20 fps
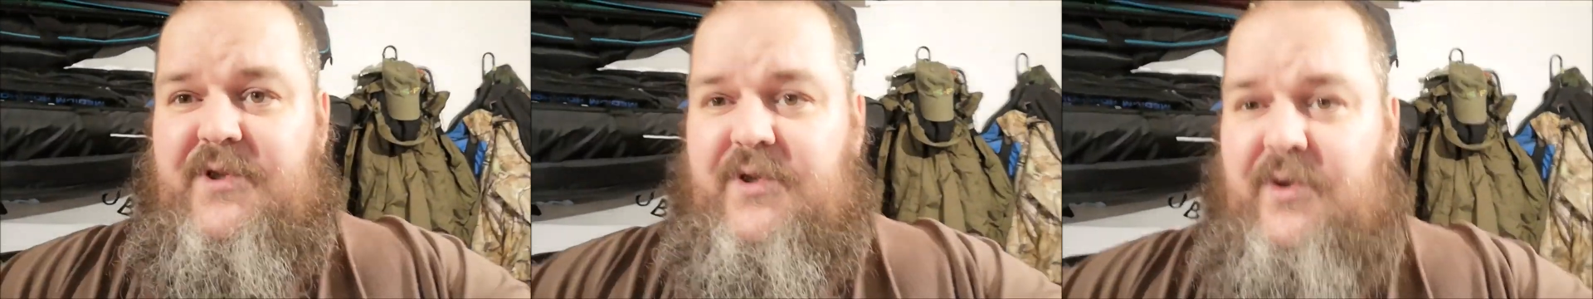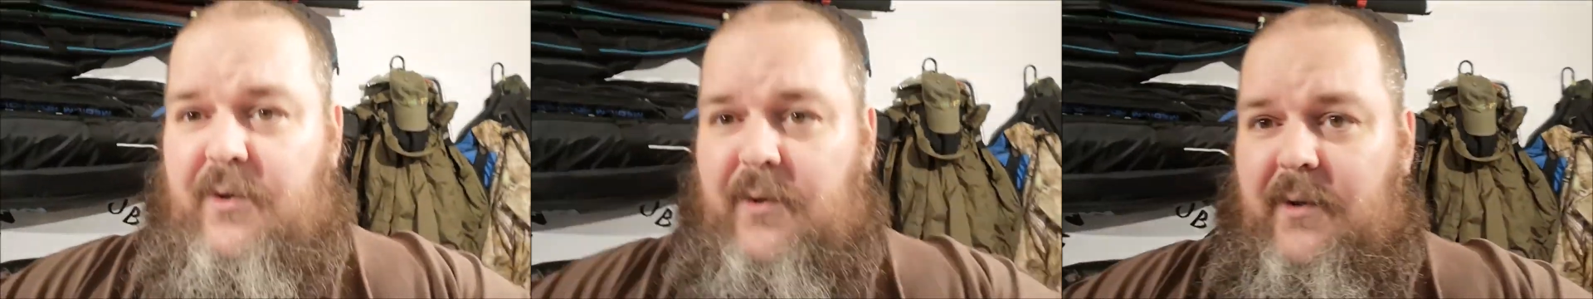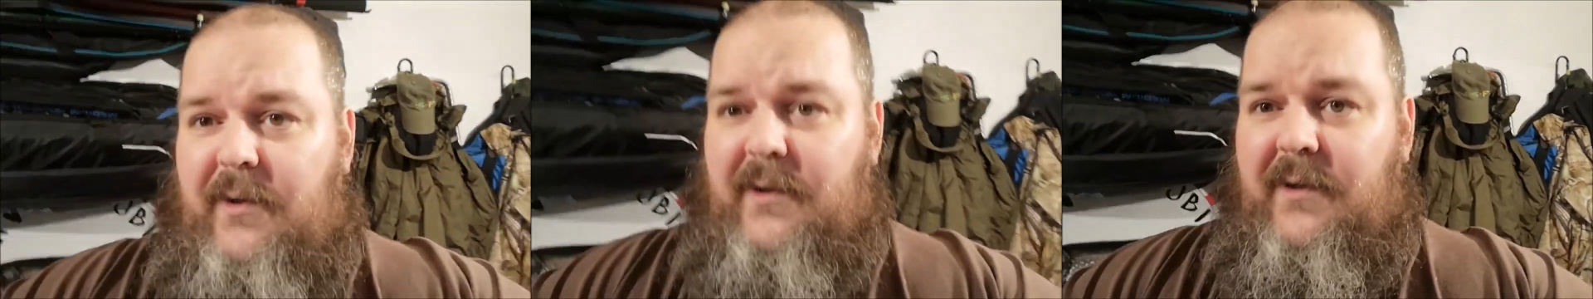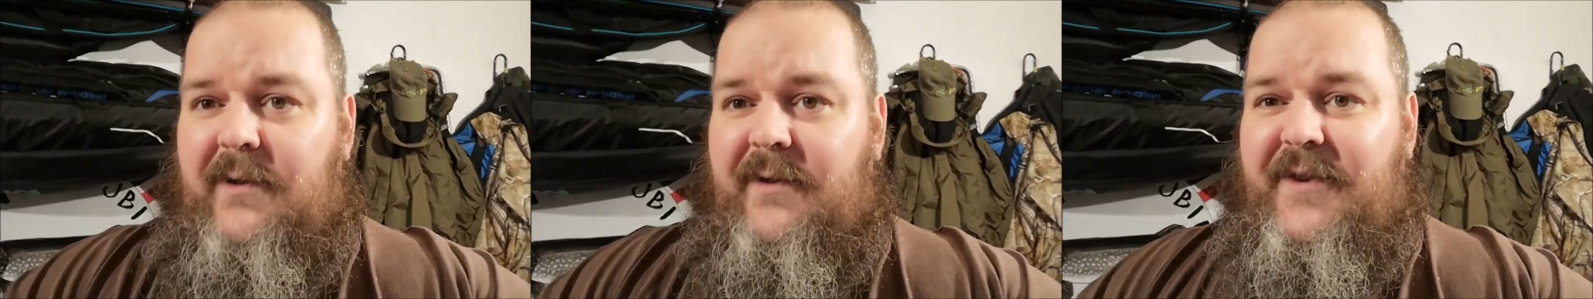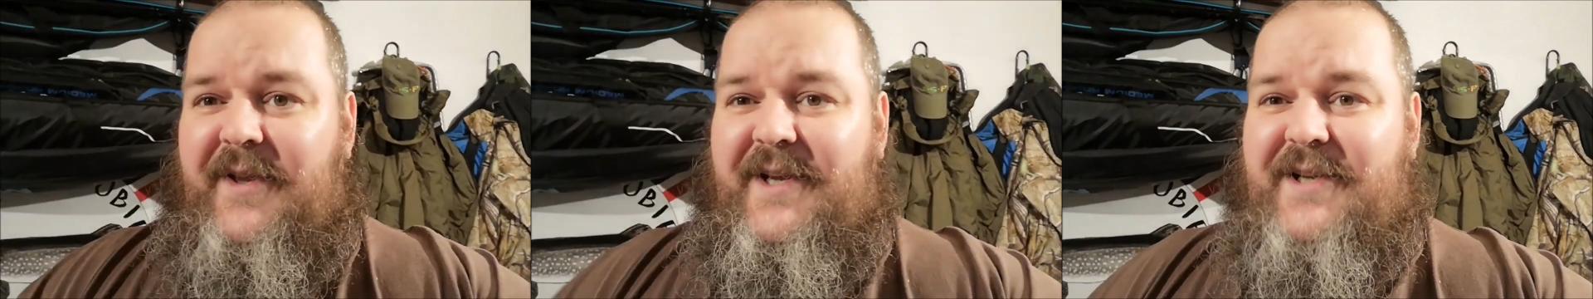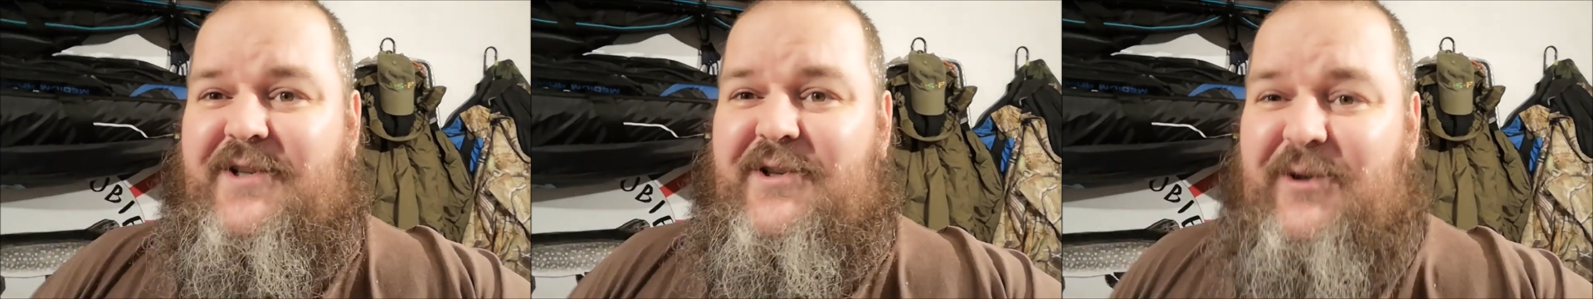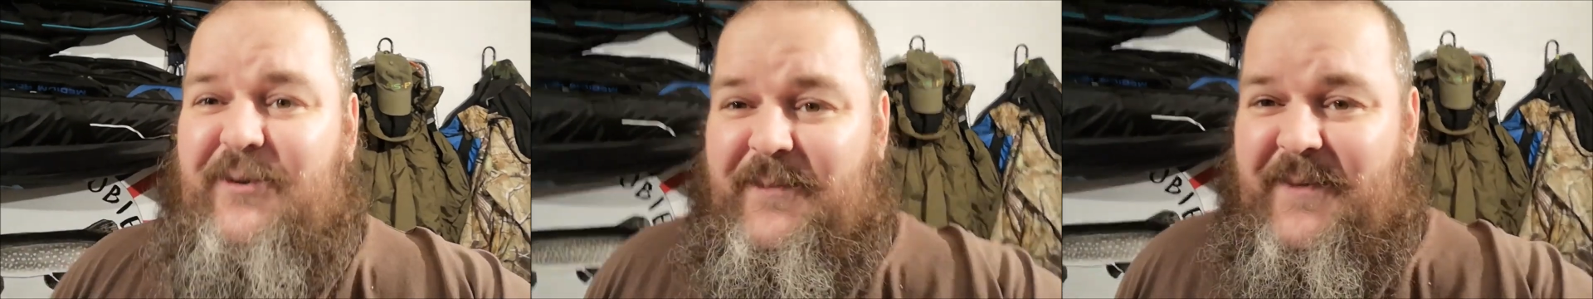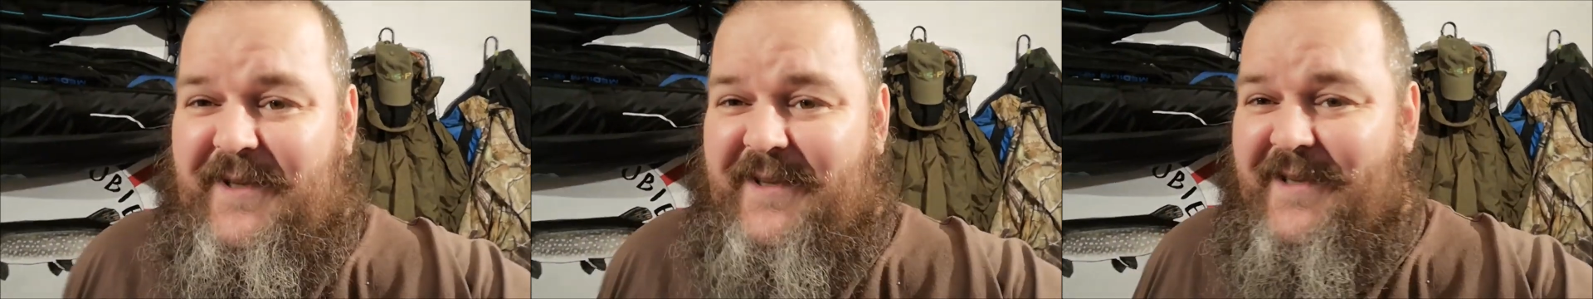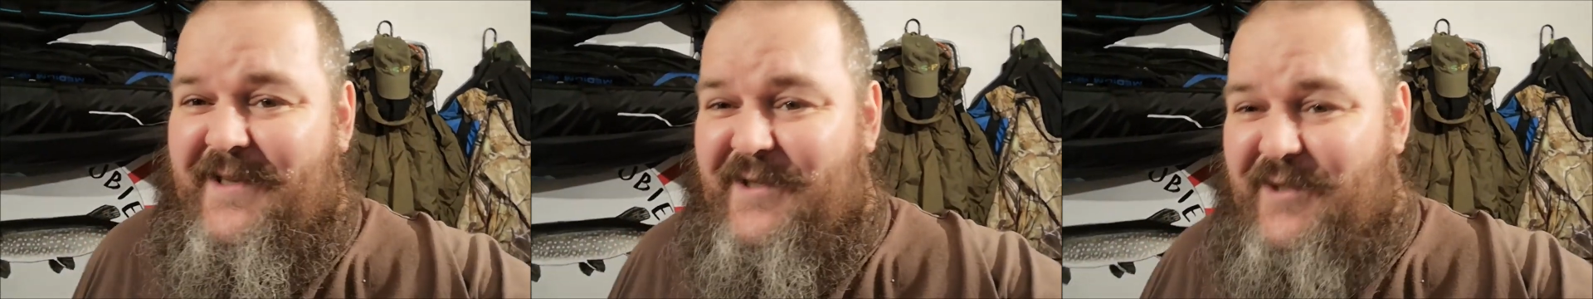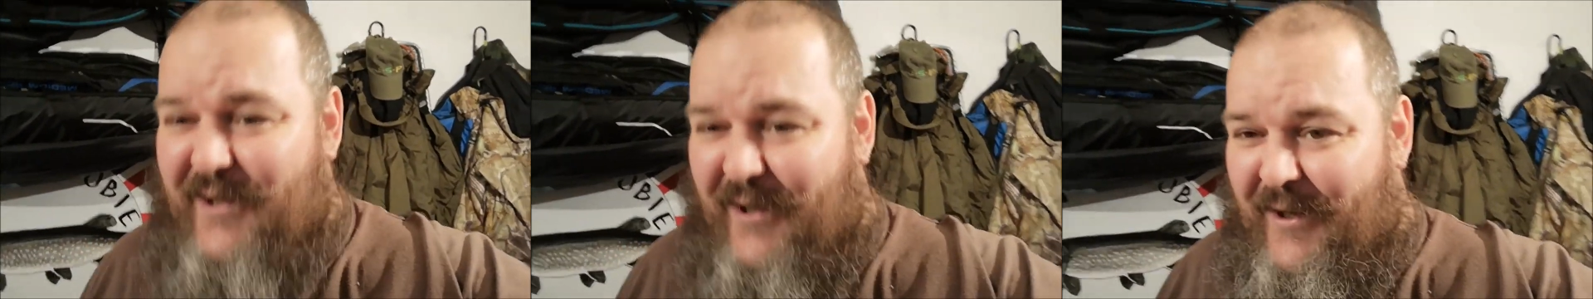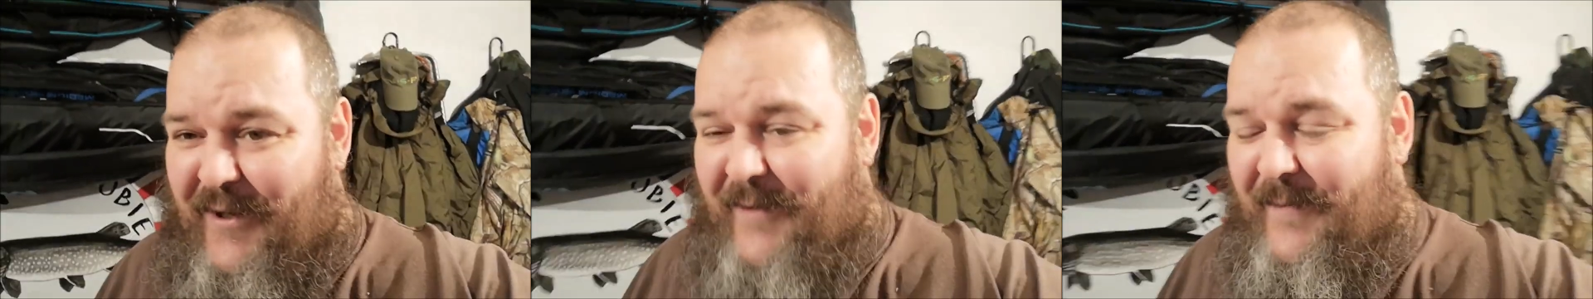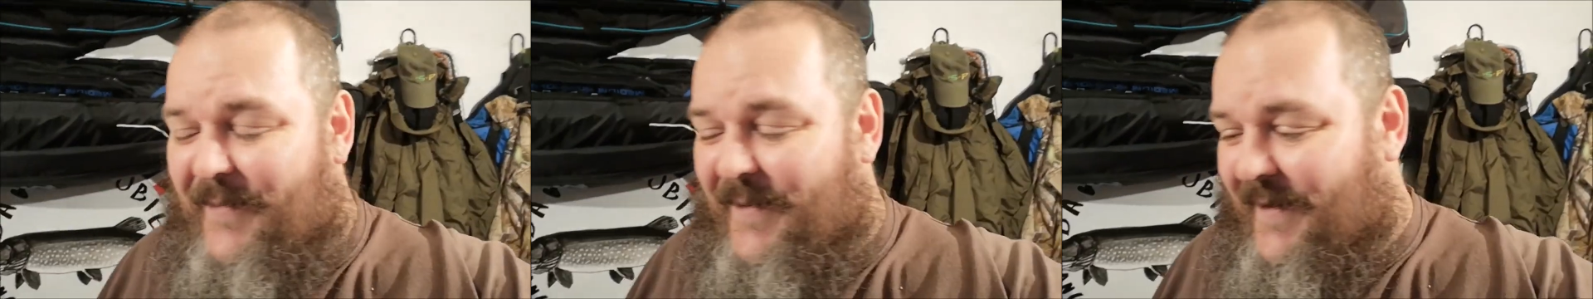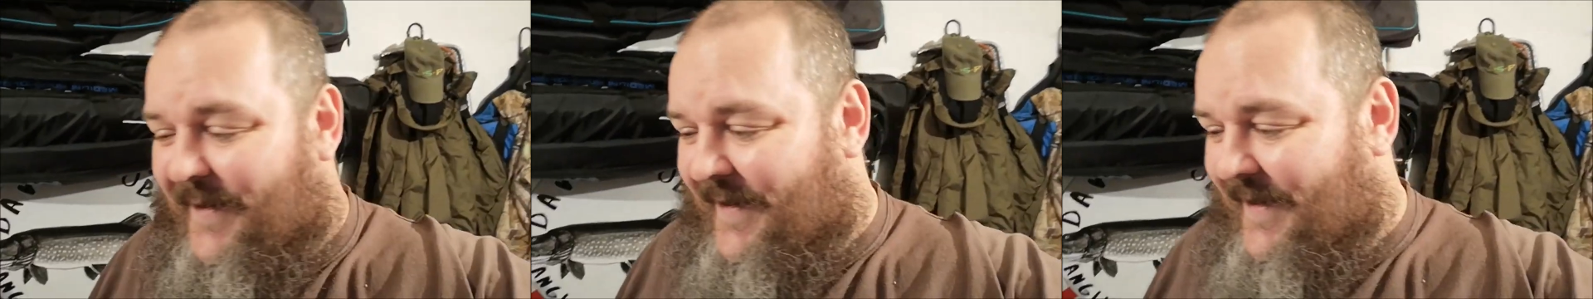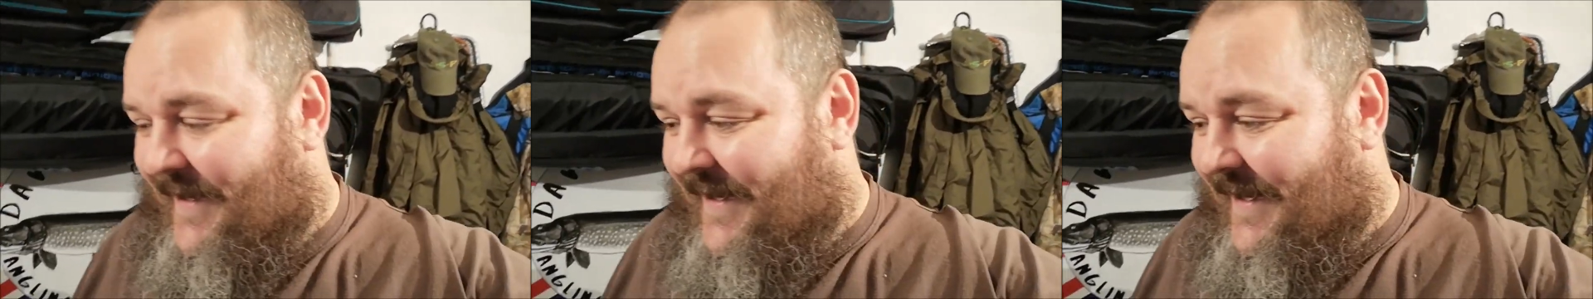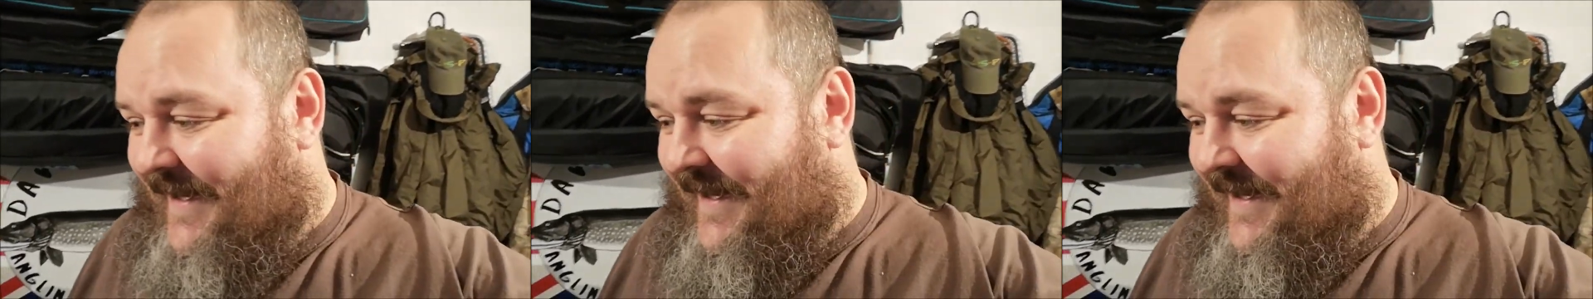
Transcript: sole, this should be the job.